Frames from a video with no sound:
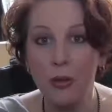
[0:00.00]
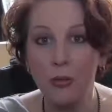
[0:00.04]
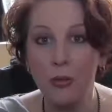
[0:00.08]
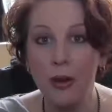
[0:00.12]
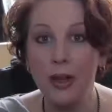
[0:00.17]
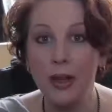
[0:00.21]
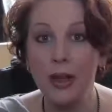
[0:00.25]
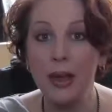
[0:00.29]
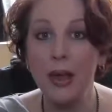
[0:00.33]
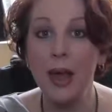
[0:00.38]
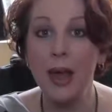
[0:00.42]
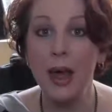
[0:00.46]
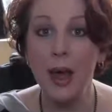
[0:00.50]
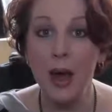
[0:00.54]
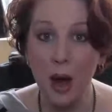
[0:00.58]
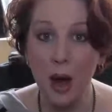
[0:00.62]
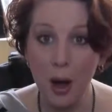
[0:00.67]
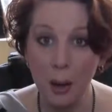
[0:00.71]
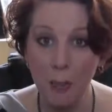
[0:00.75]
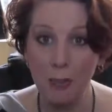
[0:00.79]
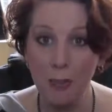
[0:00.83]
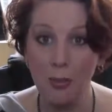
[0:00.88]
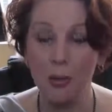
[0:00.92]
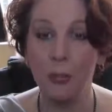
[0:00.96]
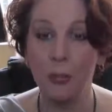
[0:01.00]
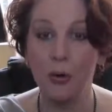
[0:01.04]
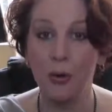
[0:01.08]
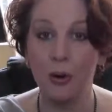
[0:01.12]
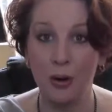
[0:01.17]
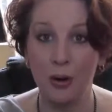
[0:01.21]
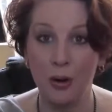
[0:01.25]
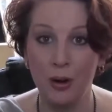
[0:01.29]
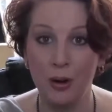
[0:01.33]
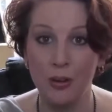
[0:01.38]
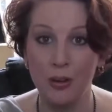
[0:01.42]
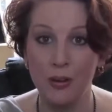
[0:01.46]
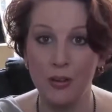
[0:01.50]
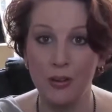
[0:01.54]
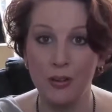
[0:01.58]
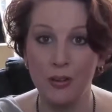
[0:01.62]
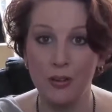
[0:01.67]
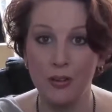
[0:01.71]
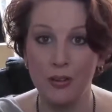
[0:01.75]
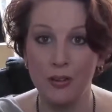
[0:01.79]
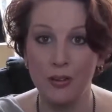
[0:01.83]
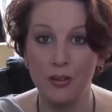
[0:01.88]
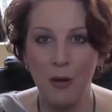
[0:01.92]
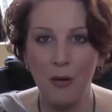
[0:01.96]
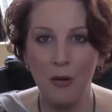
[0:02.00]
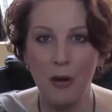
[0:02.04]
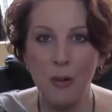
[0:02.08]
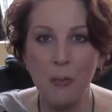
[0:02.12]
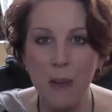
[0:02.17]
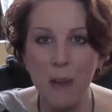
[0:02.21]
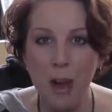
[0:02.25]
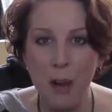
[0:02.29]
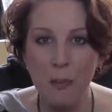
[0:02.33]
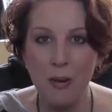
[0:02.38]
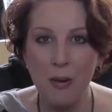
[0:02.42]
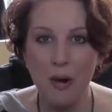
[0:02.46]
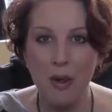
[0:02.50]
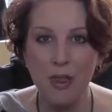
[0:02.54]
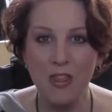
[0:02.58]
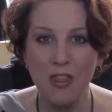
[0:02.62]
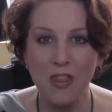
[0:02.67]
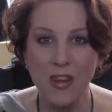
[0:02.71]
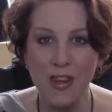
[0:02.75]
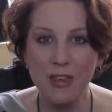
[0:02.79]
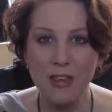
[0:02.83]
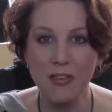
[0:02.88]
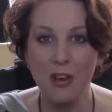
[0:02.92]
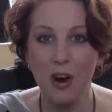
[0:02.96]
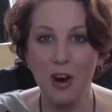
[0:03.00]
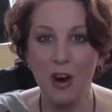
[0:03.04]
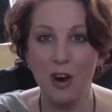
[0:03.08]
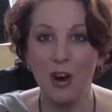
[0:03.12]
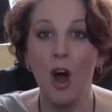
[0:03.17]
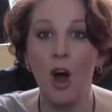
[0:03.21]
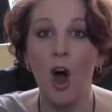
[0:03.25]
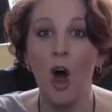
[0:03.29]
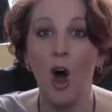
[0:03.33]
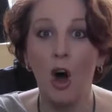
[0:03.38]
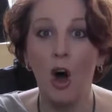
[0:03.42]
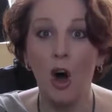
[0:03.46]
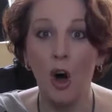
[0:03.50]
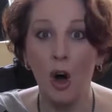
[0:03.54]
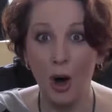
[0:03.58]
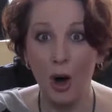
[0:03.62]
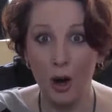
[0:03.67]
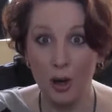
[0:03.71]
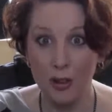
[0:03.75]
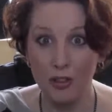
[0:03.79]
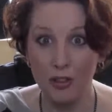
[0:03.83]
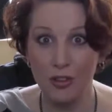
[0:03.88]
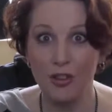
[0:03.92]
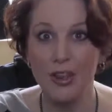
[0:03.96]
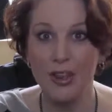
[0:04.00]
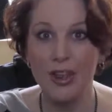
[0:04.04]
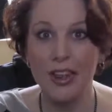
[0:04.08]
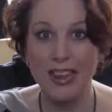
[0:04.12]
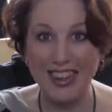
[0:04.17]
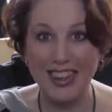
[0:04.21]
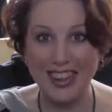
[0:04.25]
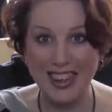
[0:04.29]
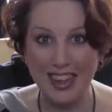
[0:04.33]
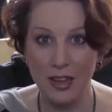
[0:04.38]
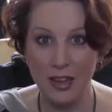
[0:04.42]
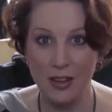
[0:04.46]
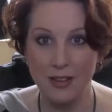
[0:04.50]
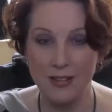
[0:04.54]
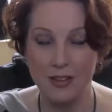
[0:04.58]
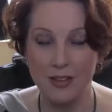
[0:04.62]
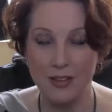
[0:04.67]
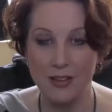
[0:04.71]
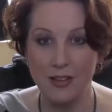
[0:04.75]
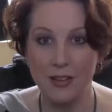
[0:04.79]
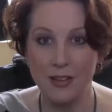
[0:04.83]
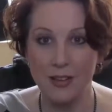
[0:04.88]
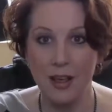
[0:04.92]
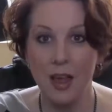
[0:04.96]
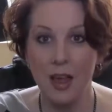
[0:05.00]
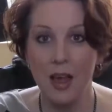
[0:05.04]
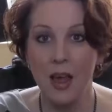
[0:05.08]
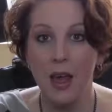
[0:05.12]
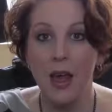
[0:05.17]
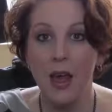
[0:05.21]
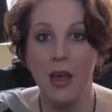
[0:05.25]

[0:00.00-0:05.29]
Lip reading: whether I can help them or not. Now remember, these are hot leads.